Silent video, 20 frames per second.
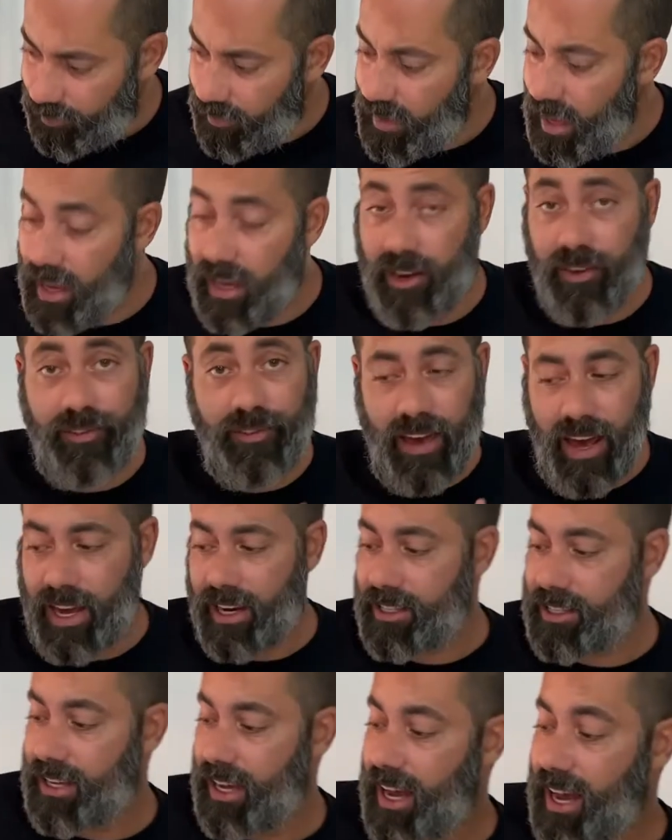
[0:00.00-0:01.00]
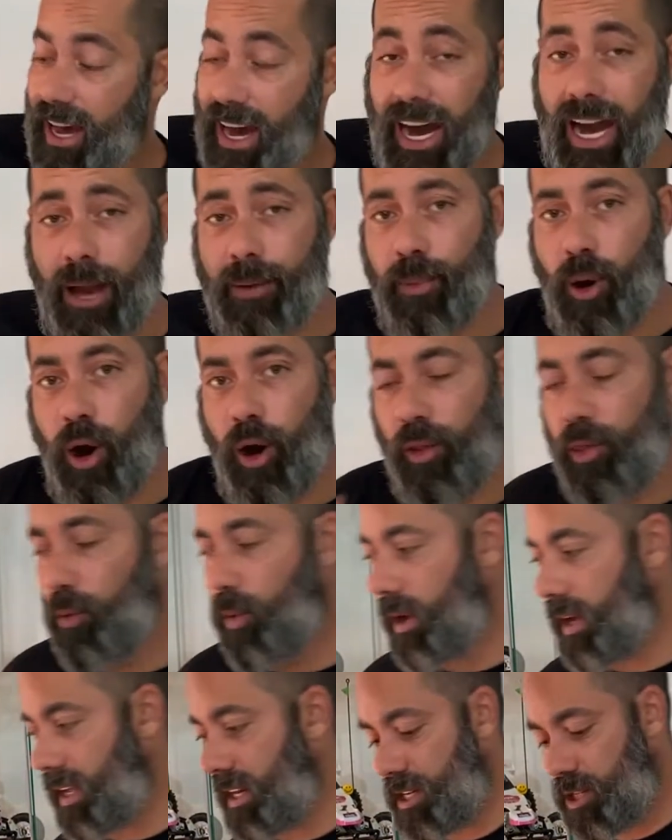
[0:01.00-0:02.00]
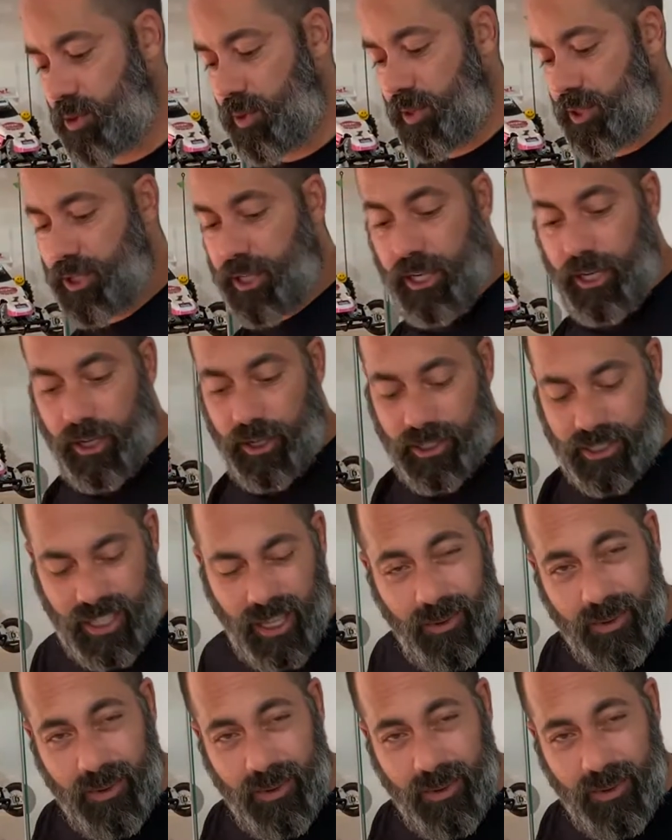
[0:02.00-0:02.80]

In fact, I'm all the way going to switch gears. Let me